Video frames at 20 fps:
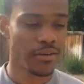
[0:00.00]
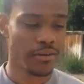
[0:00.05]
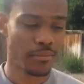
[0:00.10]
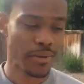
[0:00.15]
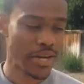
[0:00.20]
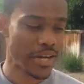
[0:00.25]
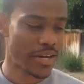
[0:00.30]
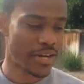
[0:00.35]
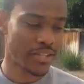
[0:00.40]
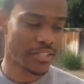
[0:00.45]

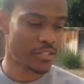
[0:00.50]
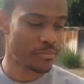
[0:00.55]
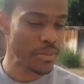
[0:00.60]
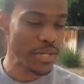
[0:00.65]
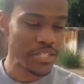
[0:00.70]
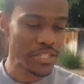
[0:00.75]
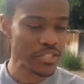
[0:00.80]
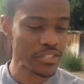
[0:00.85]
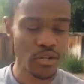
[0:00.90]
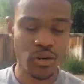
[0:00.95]
My
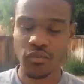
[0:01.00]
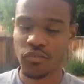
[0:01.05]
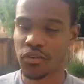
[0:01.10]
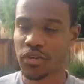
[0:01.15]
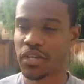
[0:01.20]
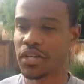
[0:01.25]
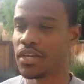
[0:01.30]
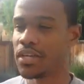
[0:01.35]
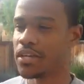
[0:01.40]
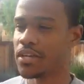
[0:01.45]
speeches over
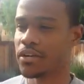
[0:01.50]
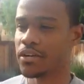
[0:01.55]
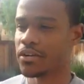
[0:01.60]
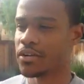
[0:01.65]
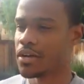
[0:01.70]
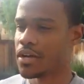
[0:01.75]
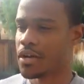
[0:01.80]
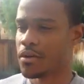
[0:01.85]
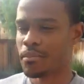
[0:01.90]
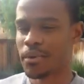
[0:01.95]
here,
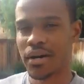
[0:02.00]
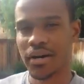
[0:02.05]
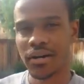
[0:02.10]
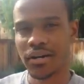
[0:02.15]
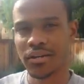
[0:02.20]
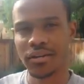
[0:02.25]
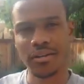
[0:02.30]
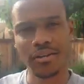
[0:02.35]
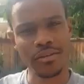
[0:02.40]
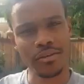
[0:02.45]

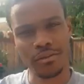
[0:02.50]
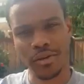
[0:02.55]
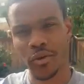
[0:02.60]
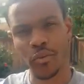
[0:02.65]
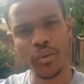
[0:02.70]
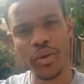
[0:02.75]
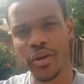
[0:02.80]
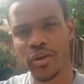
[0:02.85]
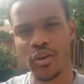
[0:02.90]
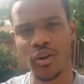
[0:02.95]
my
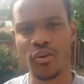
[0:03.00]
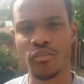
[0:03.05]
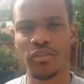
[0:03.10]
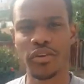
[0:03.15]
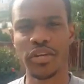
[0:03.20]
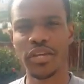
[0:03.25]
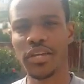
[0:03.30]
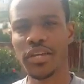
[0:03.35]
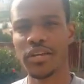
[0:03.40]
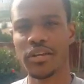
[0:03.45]
career over
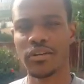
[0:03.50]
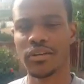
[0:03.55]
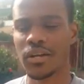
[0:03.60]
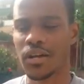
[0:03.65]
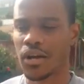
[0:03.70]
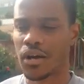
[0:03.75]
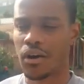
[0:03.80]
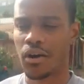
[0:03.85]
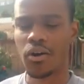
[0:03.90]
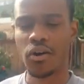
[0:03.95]
here,
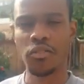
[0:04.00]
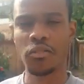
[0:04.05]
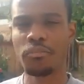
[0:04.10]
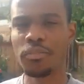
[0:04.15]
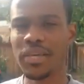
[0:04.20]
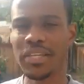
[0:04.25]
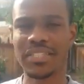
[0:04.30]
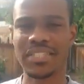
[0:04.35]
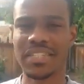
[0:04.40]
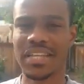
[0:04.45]
all the
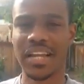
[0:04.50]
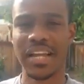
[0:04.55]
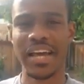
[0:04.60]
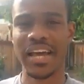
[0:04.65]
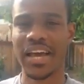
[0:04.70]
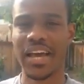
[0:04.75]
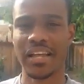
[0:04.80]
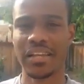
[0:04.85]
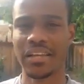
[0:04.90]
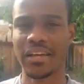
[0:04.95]
pieces that I
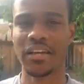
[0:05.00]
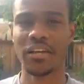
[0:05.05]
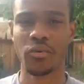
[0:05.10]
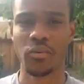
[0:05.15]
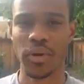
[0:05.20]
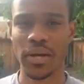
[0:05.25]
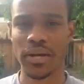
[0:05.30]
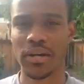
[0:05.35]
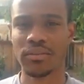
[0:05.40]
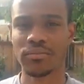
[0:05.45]
had laying
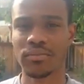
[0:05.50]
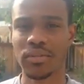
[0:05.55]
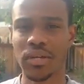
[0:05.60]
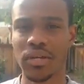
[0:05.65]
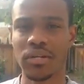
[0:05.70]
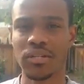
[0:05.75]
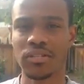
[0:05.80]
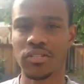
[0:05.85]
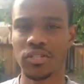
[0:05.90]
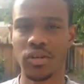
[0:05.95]
around,
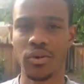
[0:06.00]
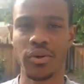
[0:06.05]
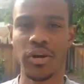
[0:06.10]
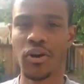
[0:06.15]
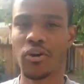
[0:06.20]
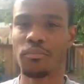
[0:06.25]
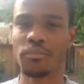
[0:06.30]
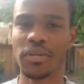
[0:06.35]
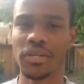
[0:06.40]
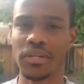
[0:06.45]
Joe
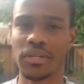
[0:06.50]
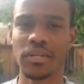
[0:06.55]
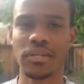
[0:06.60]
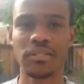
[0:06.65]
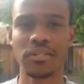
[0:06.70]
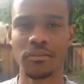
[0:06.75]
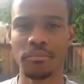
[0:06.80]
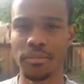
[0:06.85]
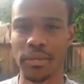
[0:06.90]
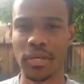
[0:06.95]
helped me
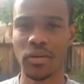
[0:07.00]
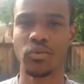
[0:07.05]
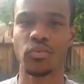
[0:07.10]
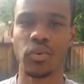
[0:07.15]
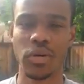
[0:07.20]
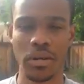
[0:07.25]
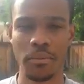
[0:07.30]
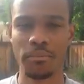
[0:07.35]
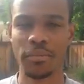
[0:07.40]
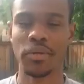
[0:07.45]
to build
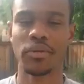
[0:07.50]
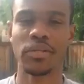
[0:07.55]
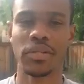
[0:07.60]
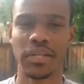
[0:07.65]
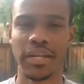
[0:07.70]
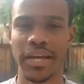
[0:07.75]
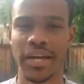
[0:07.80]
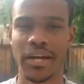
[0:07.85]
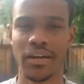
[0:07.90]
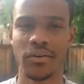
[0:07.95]
what I'm building
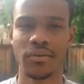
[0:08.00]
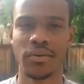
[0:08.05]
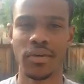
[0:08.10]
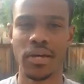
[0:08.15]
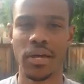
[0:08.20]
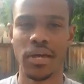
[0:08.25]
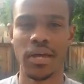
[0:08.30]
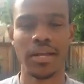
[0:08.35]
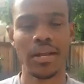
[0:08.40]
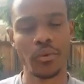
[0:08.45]
now.
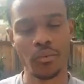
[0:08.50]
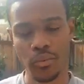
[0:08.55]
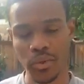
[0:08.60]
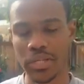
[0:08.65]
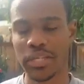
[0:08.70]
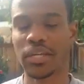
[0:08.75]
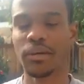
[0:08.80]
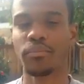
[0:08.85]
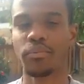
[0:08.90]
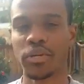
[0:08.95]
And I
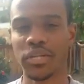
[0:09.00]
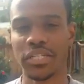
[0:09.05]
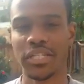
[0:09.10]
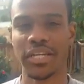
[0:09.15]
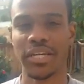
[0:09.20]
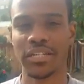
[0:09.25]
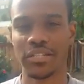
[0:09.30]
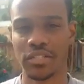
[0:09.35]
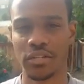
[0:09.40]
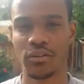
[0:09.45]
really
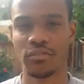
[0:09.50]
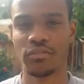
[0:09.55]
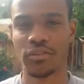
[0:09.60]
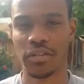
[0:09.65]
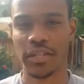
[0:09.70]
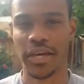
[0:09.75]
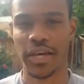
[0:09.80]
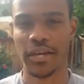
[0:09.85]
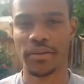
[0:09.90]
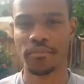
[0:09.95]
appreciate Joe for
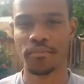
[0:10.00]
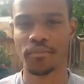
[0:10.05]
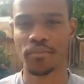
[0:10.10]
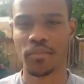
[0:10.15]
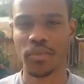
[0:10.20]
that.